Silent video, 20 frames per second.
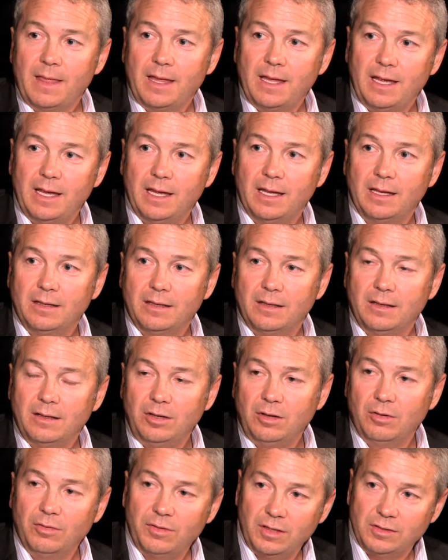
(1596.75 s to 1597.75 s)

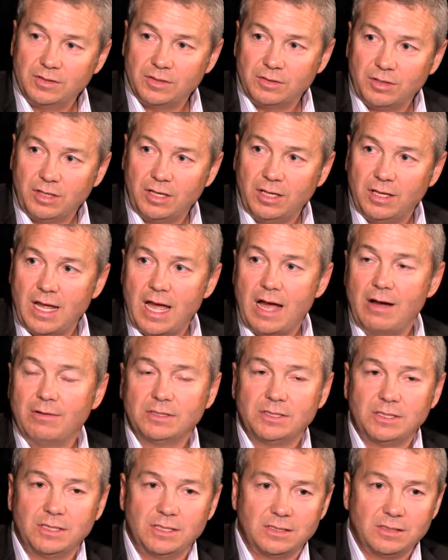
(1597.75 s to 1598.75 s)
the Zernicke
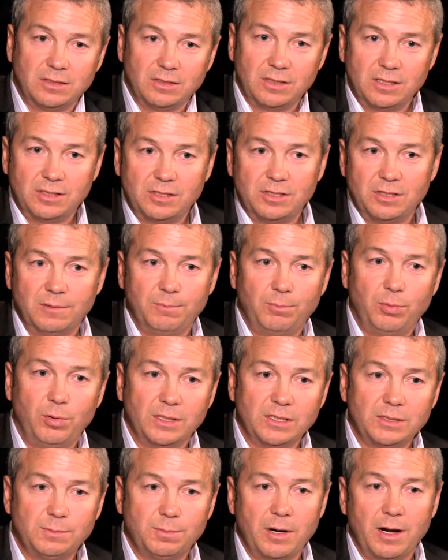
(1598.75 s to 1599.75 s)
analysis, look at your
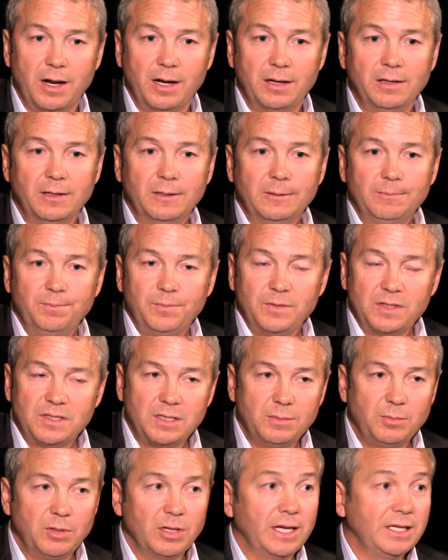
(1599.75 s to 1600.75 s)
point spread
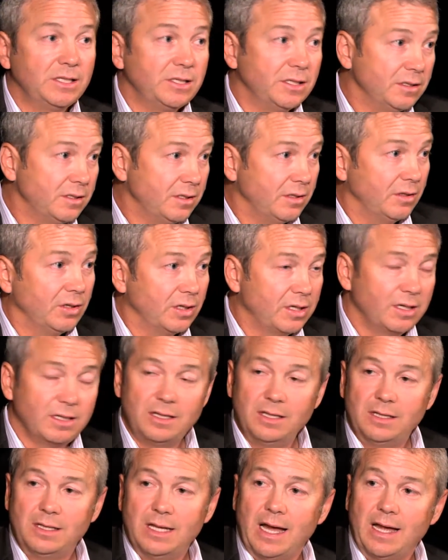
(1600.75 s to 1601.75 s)
simulations and look
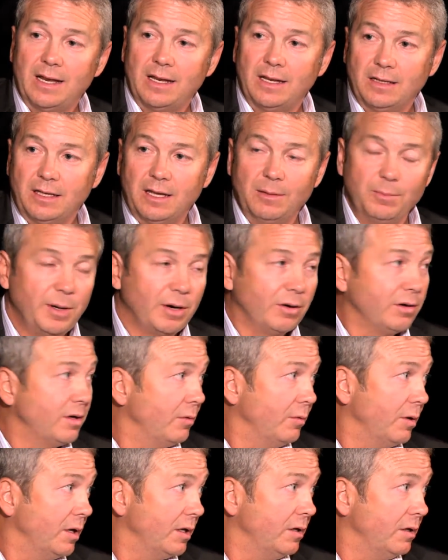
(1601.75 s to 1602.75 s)
at the data and compare it
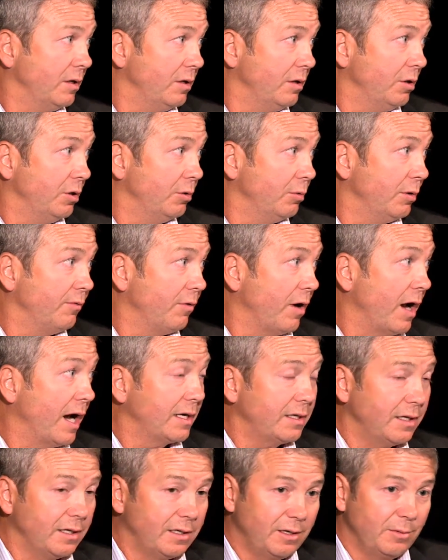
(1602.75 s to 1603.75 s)
to what you
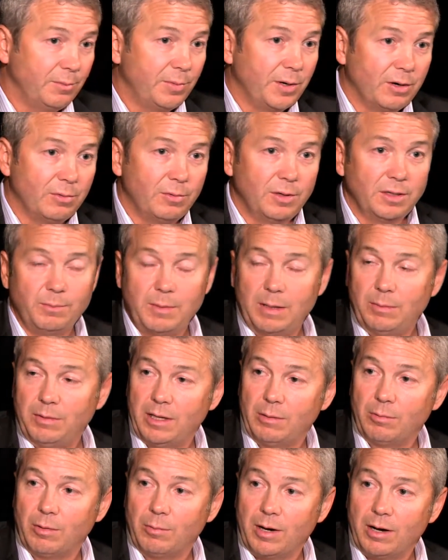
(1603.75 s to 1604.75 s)
refracted, compare to what maybe
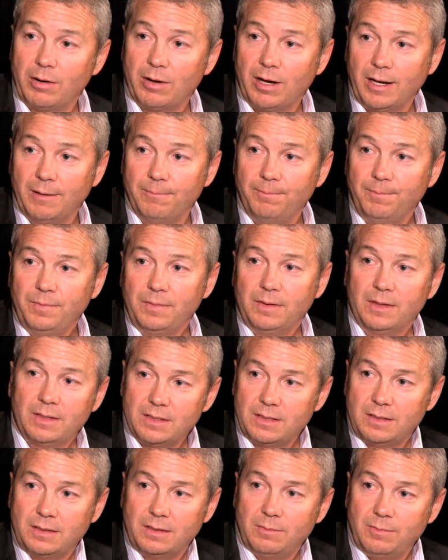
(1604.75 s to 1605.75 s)
they were wearing, and
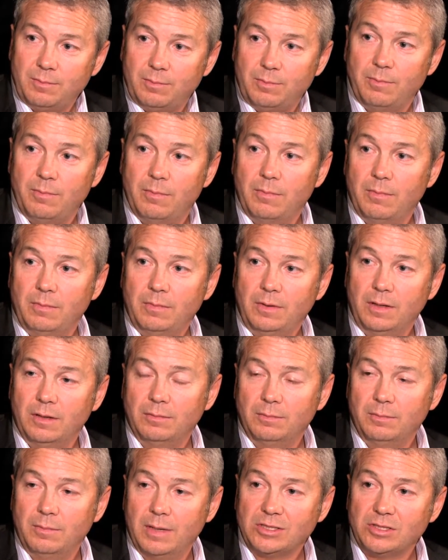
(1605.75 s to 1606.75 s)

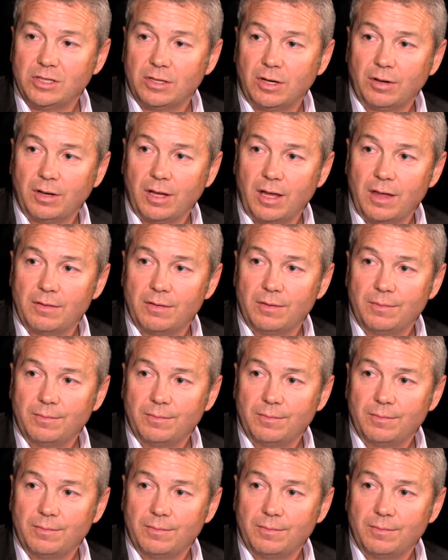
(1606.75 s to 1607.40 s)
mesh it all together.